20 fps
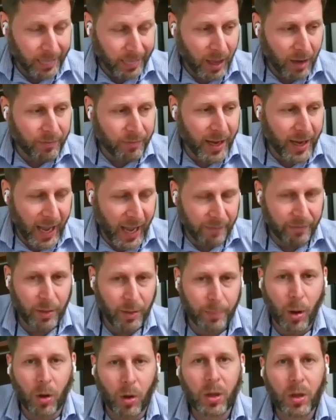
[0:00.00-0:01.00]
that I have the
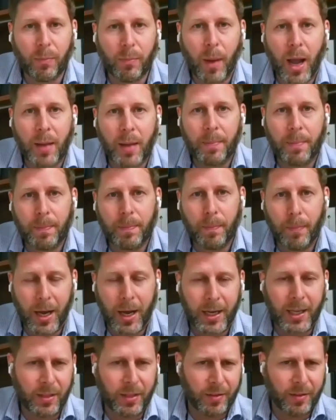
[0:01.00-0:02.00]
bulk of my
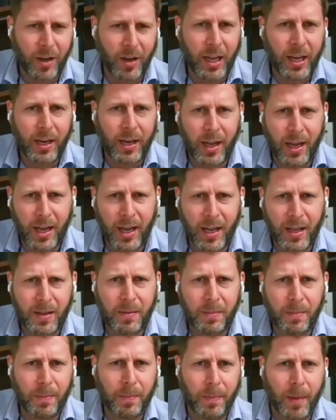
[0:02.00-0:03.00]
money in the fund.
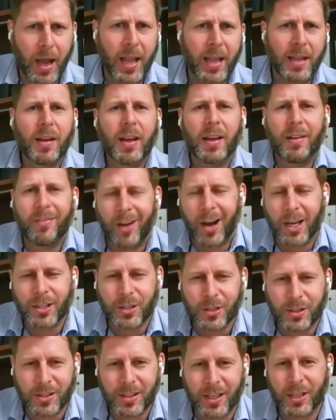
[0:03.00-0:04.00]
My
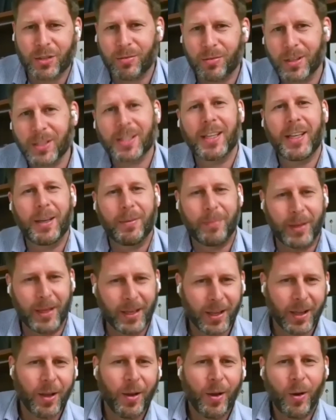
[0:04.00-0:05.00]
advisors say it's risky to
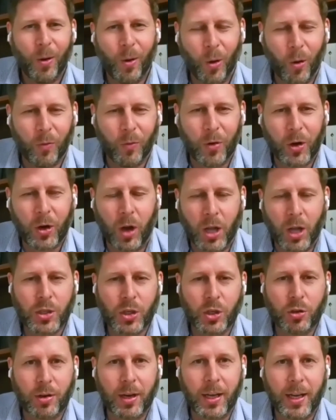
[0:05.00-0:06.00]
be over
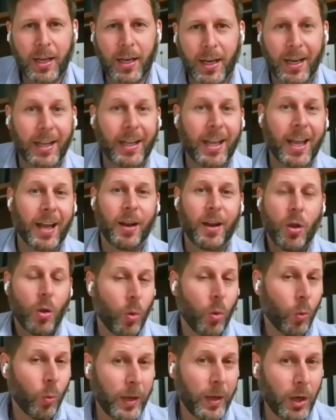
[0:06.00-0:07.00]
concentrated. And again,
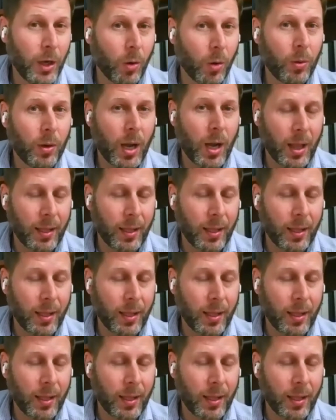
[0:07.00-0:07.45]
we don't